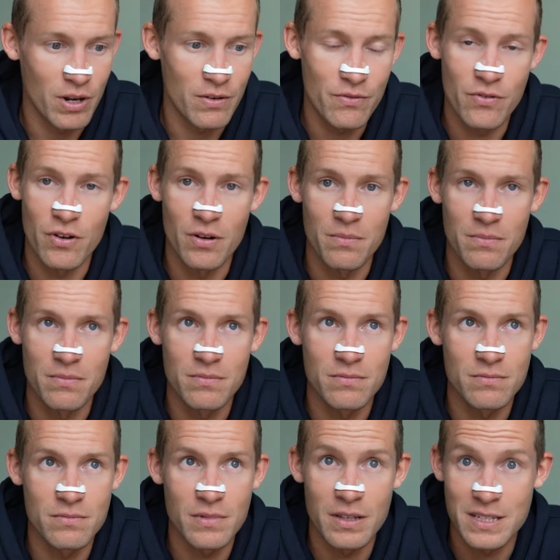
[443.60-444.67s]
went
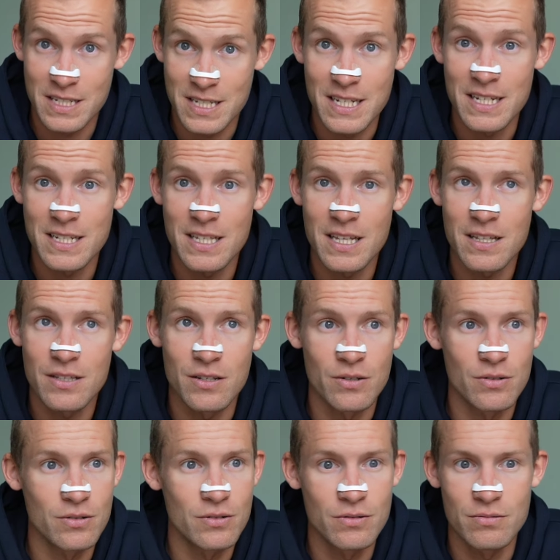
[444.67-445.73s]
from 60
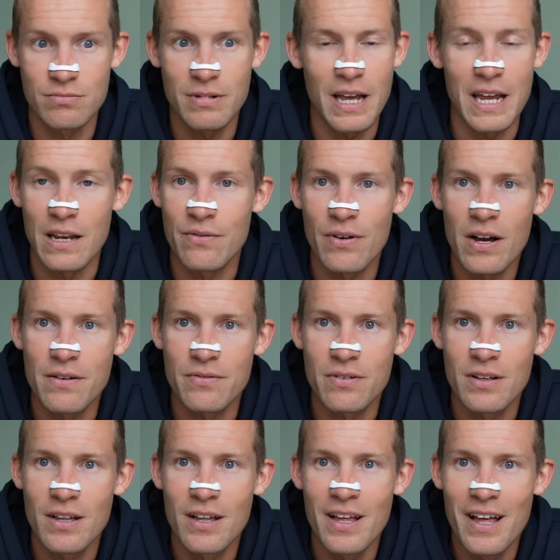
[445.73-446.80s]
to
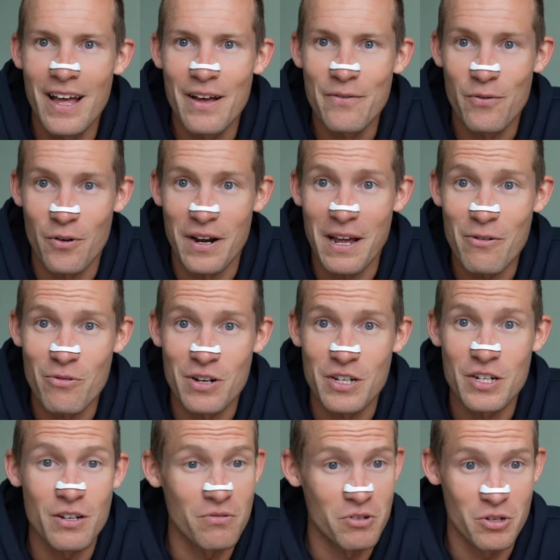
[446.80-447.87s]
85 for an
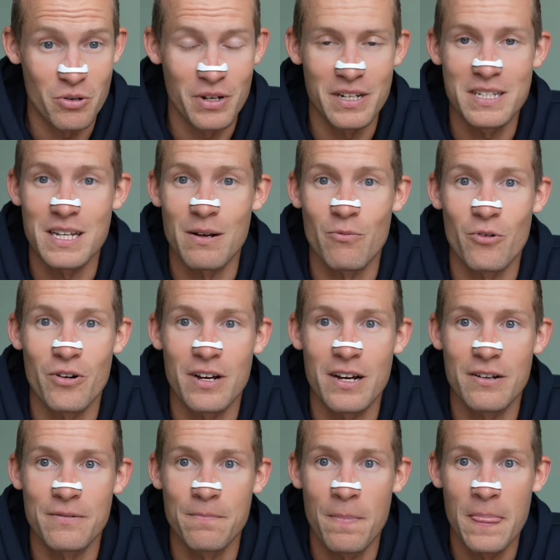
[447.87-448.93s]
average doing the same
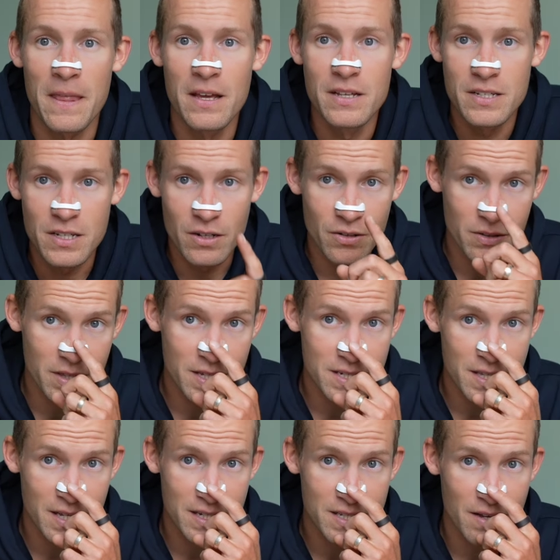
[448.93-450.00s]
workout. So
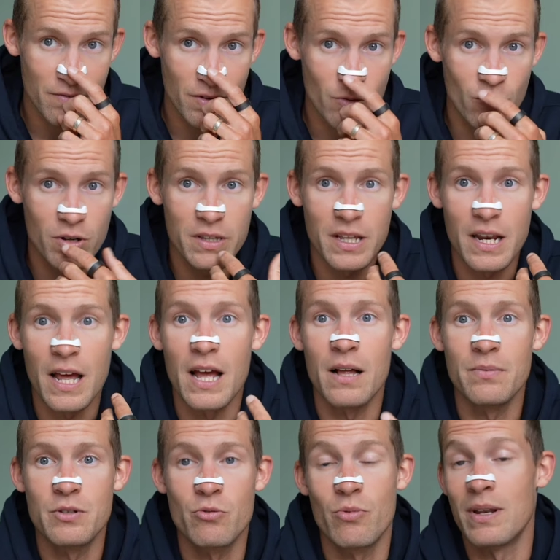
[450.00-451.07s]
this thing is definitely one that
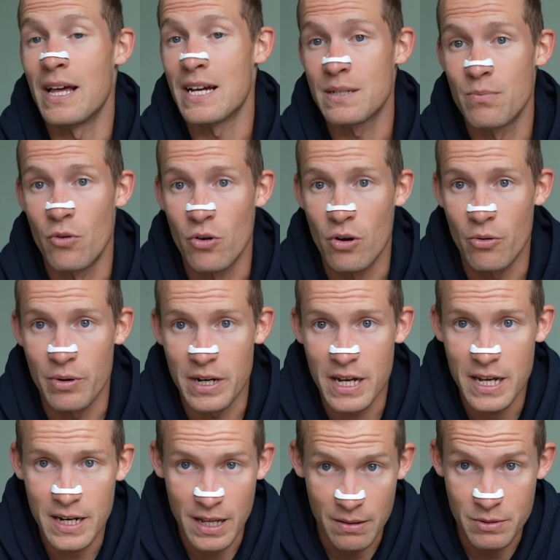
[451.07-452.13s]
helps you relax more
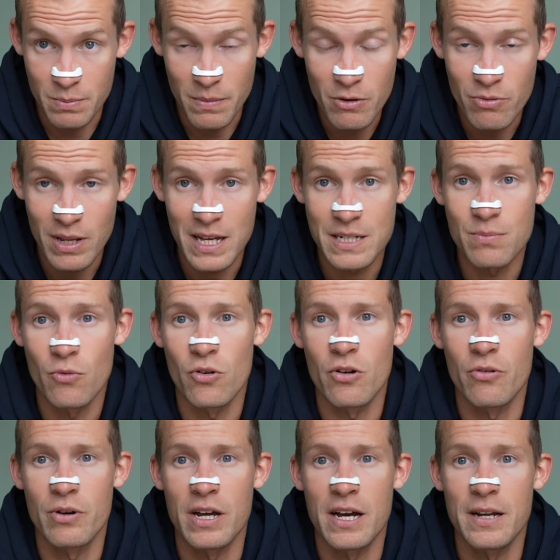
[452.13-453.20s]
overnight, helps me relax more
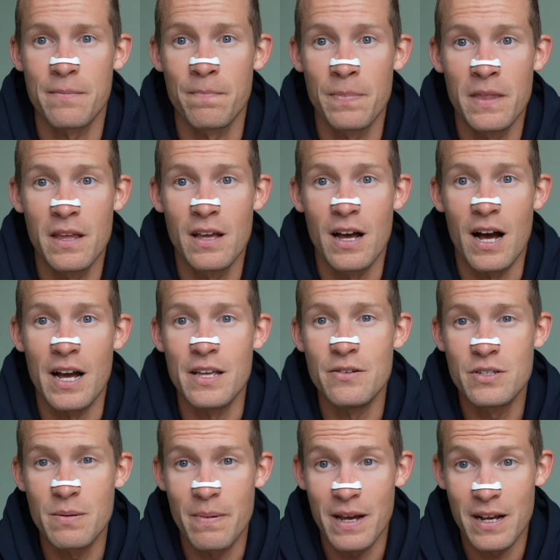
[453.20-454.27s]
overnight. I
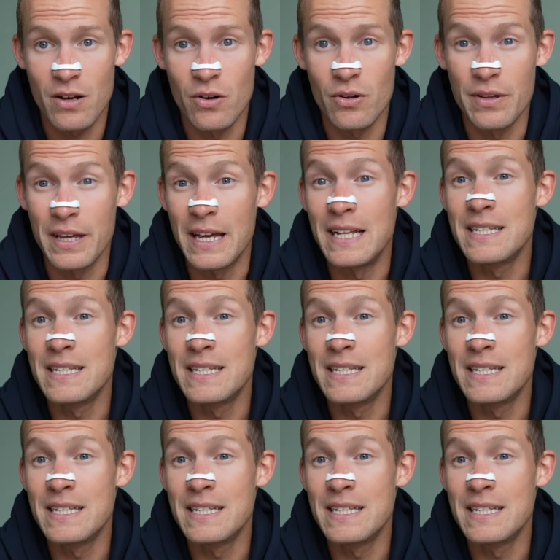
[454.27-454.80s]
use the band called